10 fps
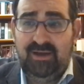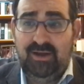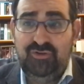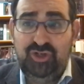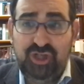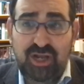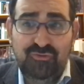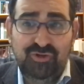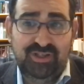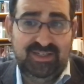about how,
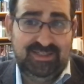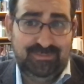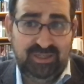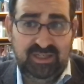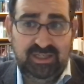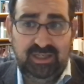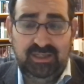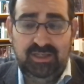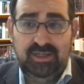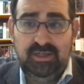generally
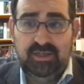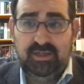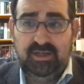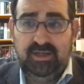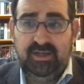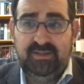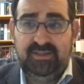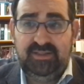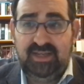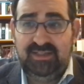speaking, uh,
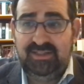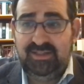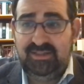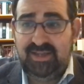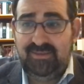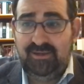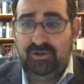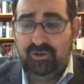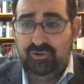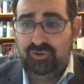states can set
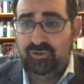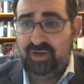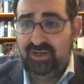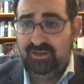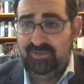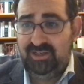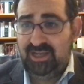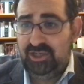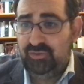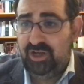their own curriculum
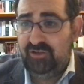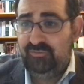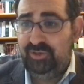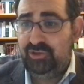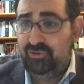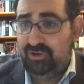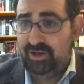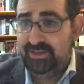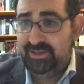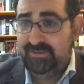in K 12
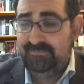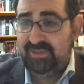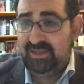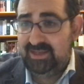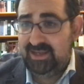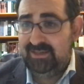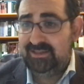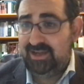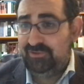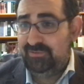because, again,
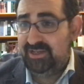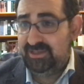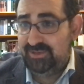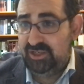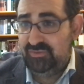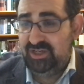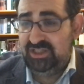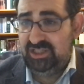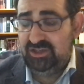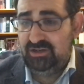it's government speech when
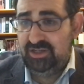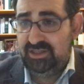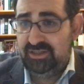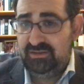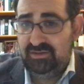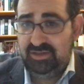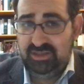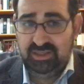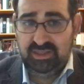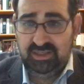a teacher is,
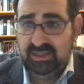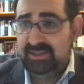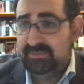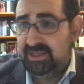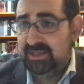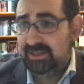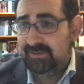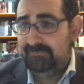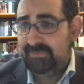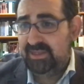is, is
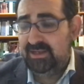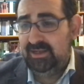speaking.